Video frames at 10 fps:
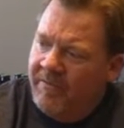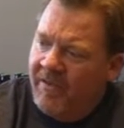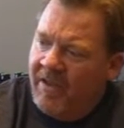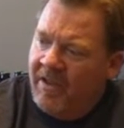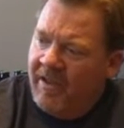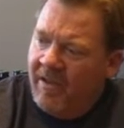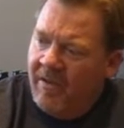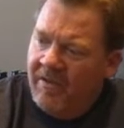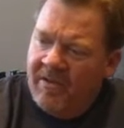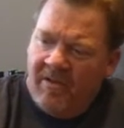In front of you
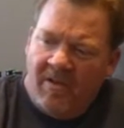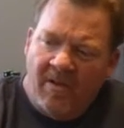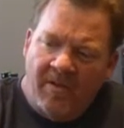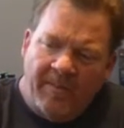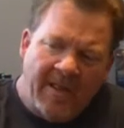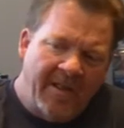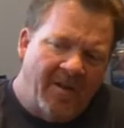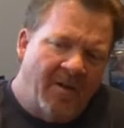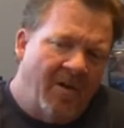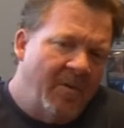there, about a
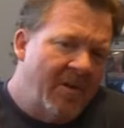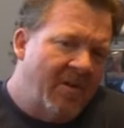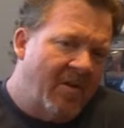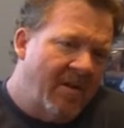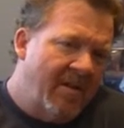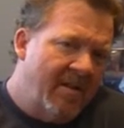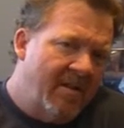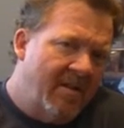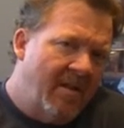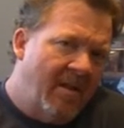year ago, we started
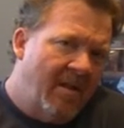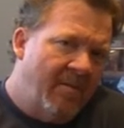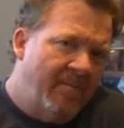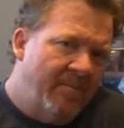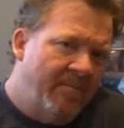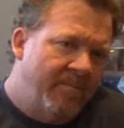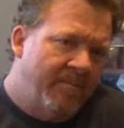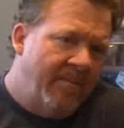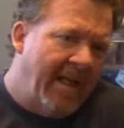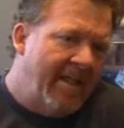this
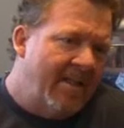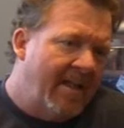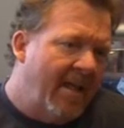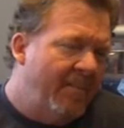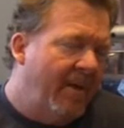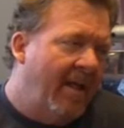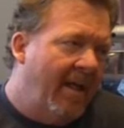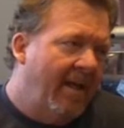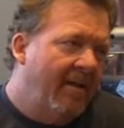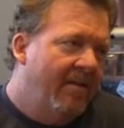Hazy
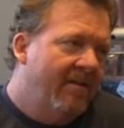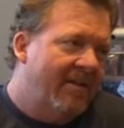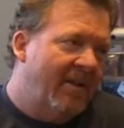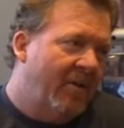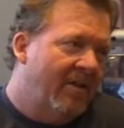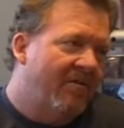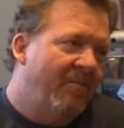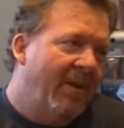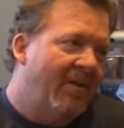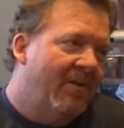IPA series
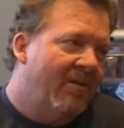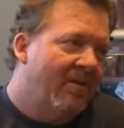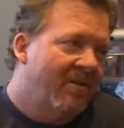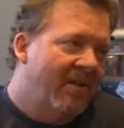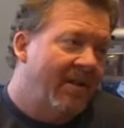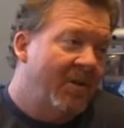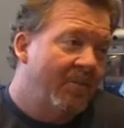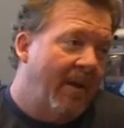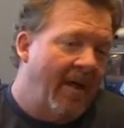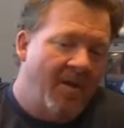of beers
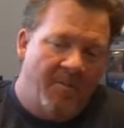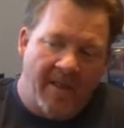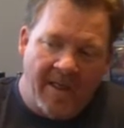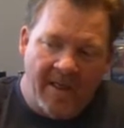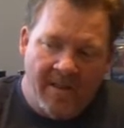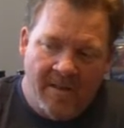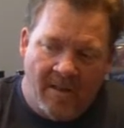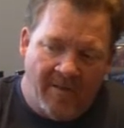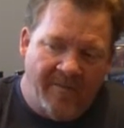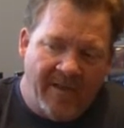inspired by
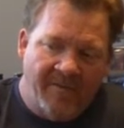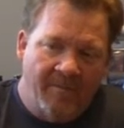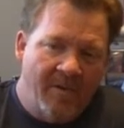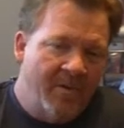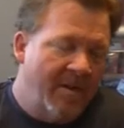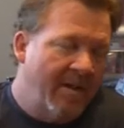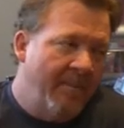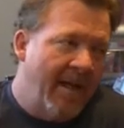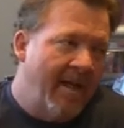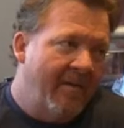our favorite music
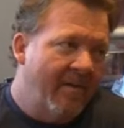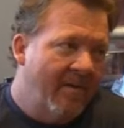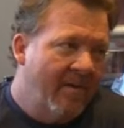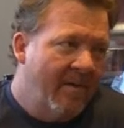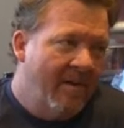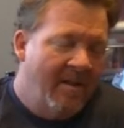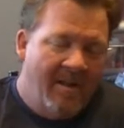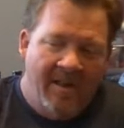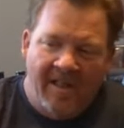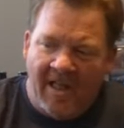and bands.
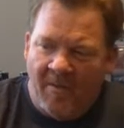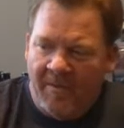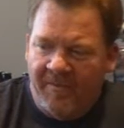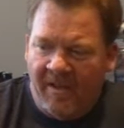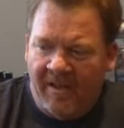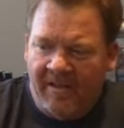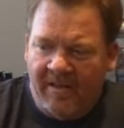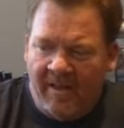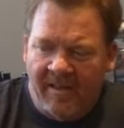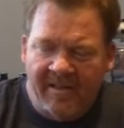And we've
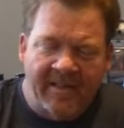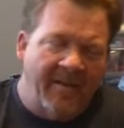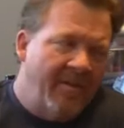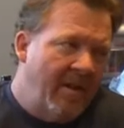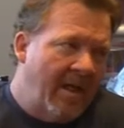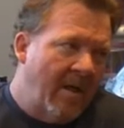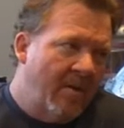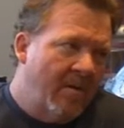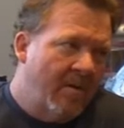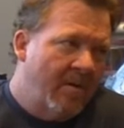done 7
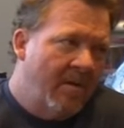now.